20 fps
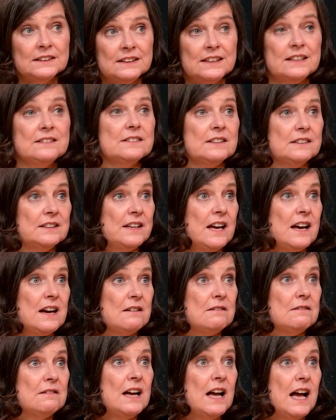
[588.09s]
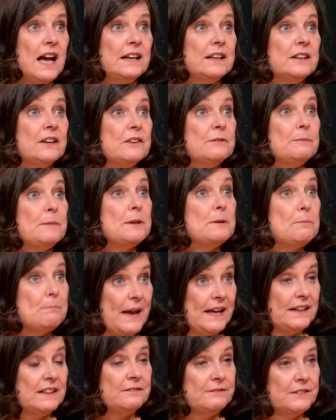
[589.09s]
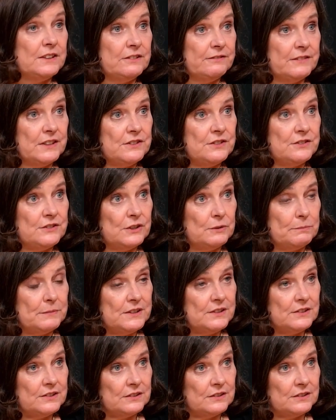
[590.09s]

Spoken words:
is going to go and going to be the benefit of consumers.